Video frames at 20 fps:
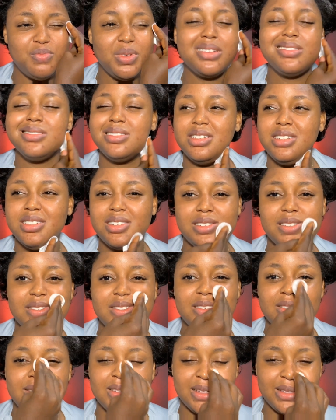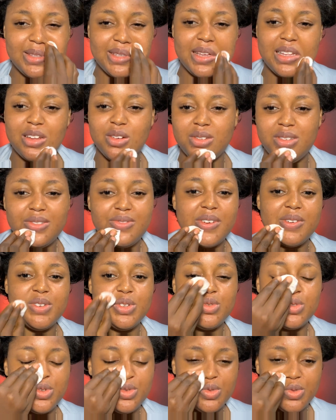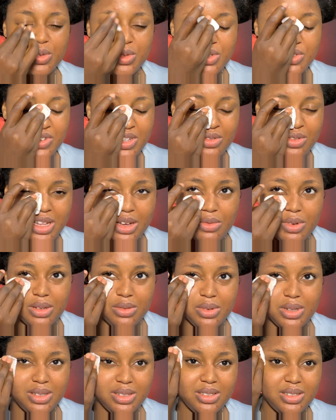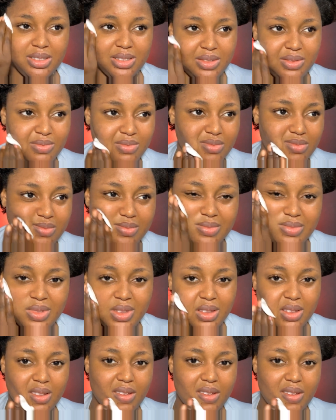So I'm going in with my micellar water